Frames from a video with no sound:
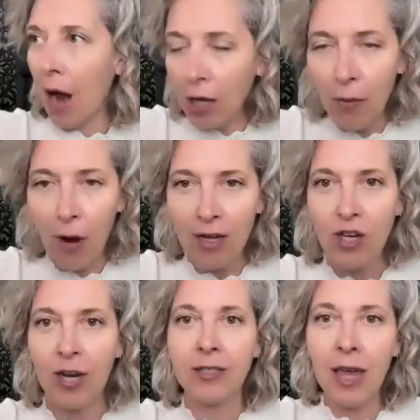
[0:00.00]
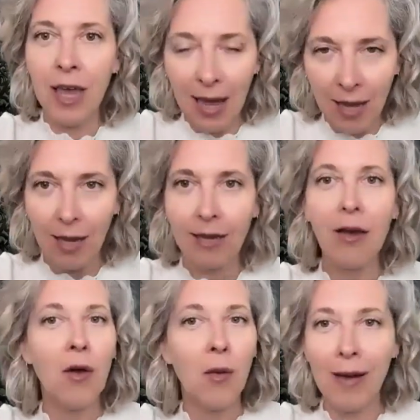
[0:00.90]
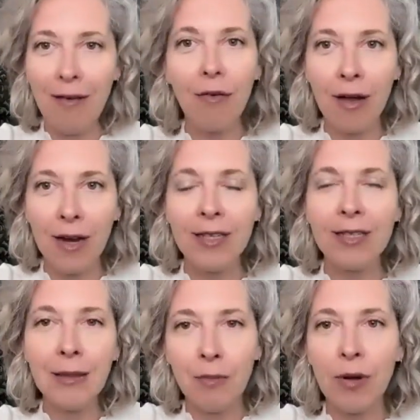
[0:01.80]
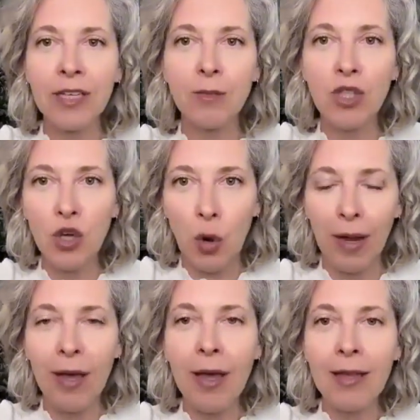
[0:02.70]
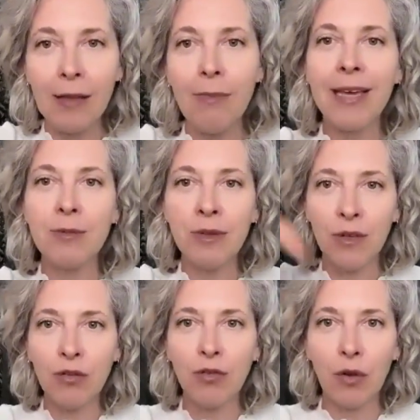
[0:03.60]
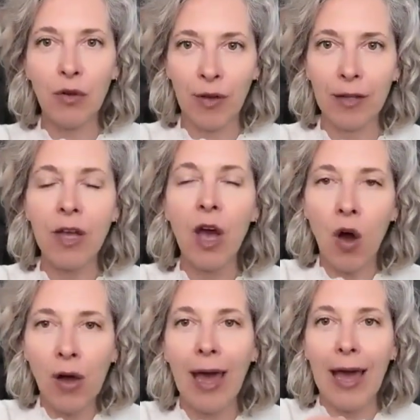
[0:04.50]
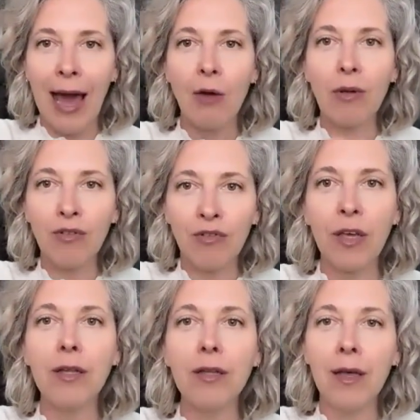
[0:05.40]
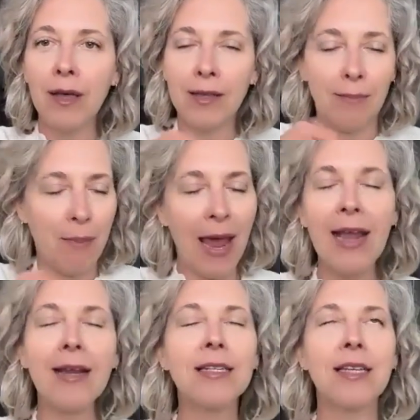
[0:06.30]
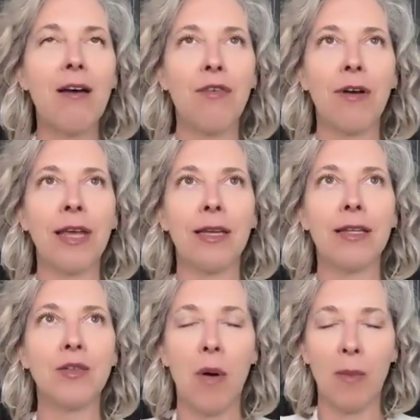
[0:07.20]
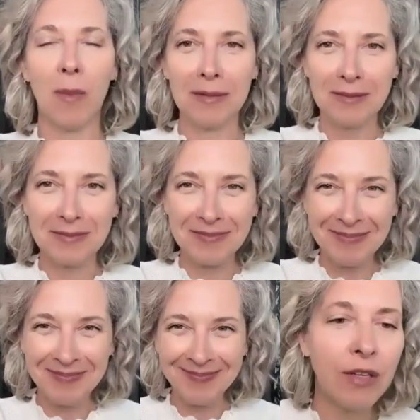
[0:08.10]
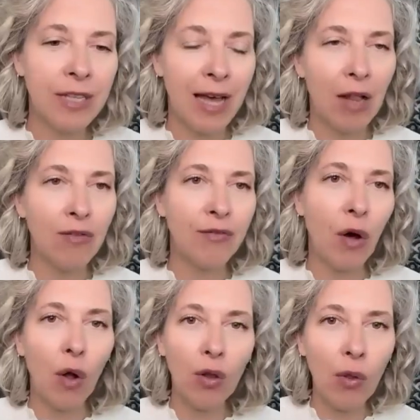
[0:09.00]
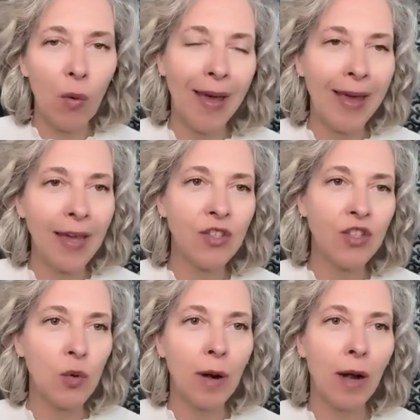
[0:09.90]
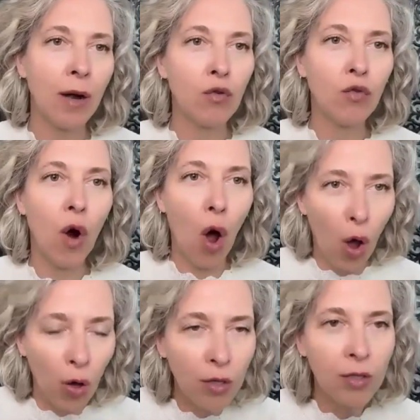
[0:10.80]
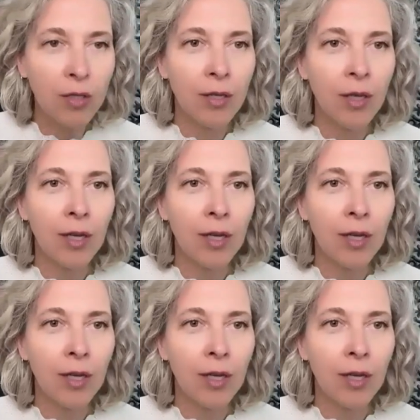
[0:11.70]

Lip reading: Art project, canning, whatever it is, that brings me joy, that makes me feel fulfilled. Okay, I will feel the pain and suffering in this moment. Forgive yourself for all the ways you were wrong.